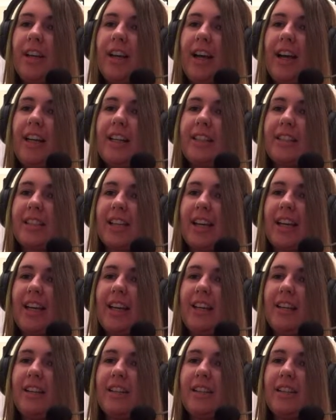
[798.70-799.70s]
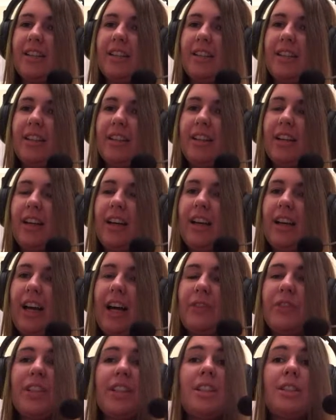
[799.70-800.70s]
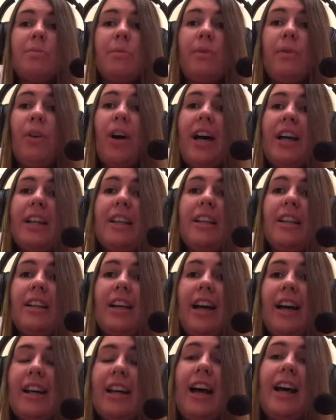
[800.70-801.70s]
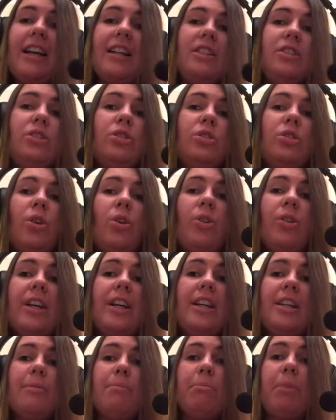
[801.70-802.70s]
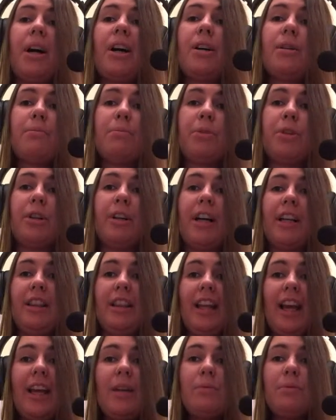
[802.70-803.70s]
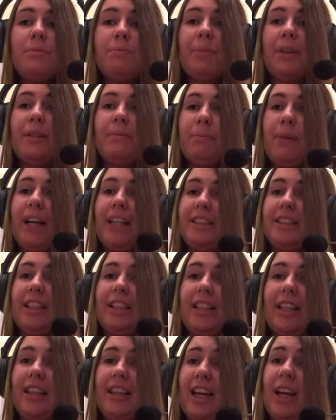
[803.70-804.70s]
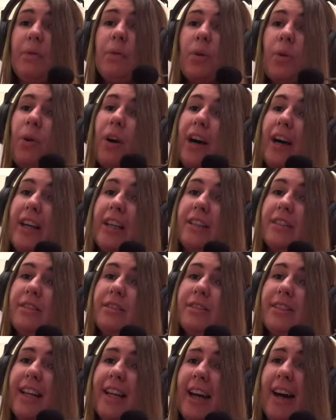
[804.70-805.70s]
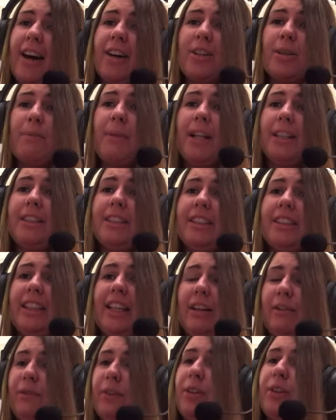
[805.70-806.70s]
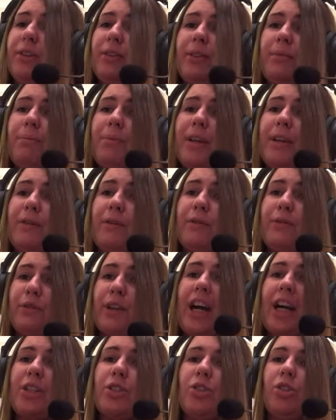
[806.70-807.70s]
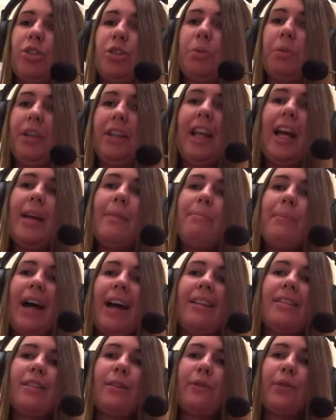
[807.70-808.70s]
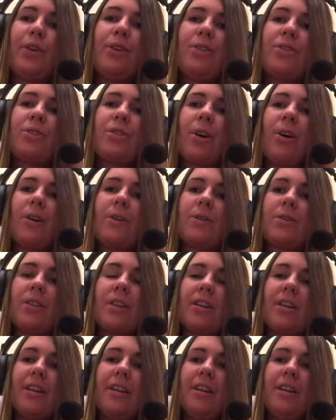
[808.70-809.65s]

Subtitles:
And it's like, I've said this before, I adore Ian and Barbara, and they were quite like argumentative and a bit fractious when they met the first Doctor.